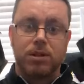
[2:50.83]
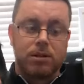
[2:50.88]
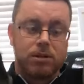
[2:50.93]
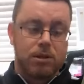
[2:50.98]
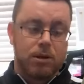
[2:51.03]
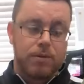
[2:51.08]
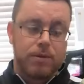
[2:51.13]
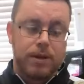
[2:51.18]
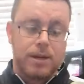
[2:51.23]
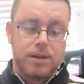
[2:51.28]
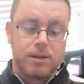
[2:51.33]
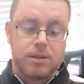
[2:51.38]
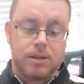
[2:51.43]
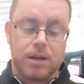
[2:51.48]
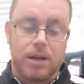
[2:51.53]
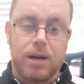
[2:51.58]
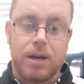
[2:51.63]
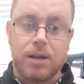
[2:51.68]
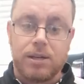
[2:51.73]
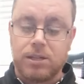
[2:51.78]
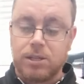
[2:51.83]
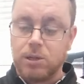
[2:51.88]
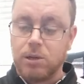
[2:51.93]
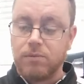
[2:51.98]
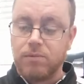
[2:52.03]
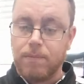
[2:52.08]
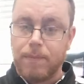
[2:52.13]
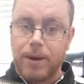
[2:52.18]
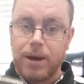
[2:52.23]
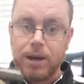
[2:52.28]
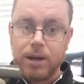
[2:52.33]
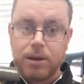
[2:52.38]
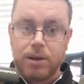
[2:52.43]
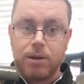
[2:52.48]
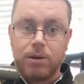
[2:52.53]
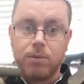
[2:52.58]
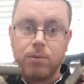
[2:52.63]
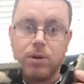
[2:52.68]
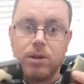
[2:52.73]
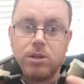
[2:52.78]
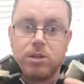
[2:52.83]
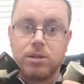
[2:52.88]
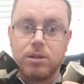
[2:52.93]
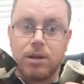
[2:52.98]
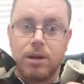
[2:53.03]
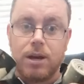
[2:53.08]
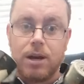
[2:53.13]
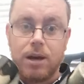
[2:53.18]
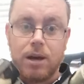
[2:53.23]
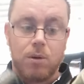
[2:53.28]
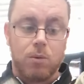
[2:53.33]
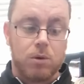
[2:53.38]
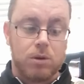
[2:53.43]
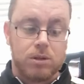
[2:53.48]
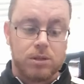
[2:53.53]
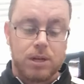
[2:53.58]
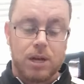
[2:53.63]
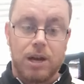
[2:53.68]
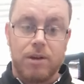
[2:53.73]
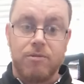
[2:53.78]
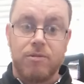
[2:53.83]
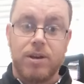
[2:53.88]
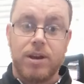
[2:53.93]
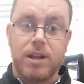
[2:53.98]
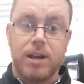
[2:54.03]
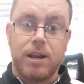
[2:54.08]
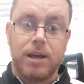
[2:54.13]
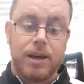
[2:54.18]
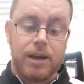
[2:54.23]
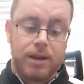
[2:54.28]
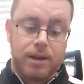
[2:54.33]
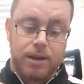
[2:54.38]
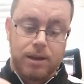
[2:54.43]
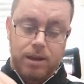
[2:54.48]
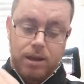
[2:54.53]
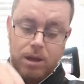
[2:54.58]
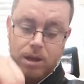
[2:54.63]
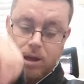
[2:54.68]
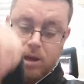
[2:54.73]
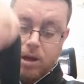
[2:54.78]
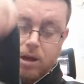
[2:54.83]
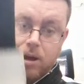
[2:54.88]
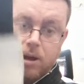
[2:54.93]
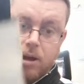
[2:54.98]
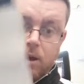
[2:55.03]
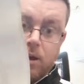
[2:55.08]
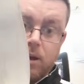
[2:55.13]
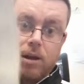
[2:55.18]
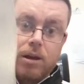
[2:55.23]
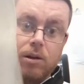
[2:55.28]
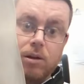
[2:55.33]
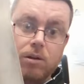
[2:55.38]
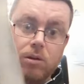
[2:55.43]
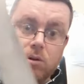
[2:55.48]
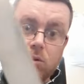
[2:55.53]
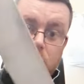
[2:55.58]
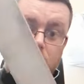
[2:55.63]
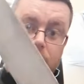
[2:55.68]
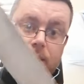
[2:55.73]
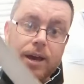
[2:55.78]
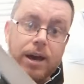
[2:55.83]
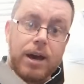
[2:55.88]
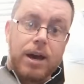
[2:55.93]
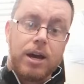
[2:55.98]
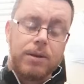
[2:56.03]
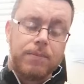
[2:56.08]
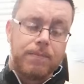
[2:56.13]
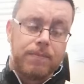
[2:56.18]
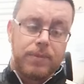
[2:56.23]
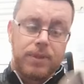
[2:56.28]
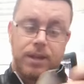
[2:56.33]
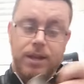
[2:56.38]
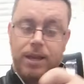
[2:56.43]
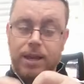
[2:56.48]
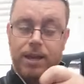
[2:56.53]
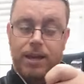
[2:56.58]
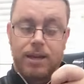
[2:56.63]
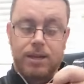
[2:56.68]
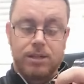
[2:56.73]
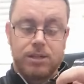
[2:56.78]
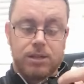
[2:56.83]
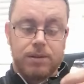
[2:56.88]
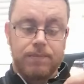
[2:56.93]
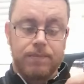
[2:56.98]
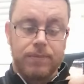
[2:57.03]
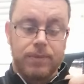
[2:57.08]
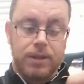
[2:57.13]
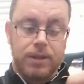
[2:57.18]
So these are Silverback, which are ones I really like. All they are is